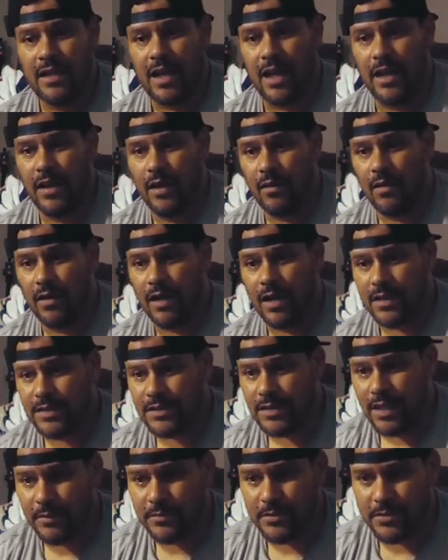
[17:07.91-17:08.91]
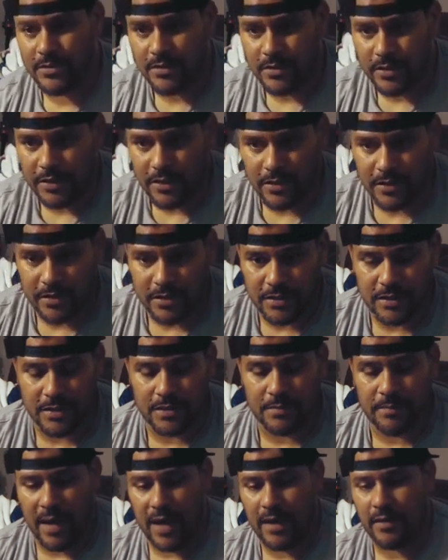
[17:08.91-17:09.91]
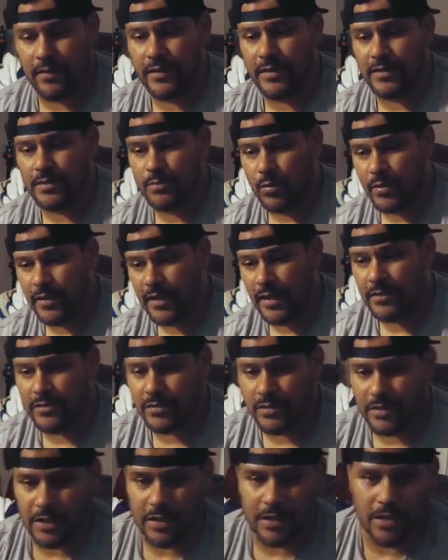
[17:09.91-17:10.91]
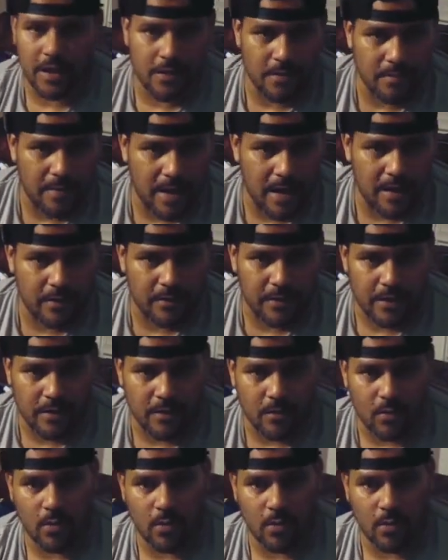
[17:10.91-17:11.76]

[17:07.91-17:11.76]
I know a lot of times you'll hear that this battery is more dangerous than another battery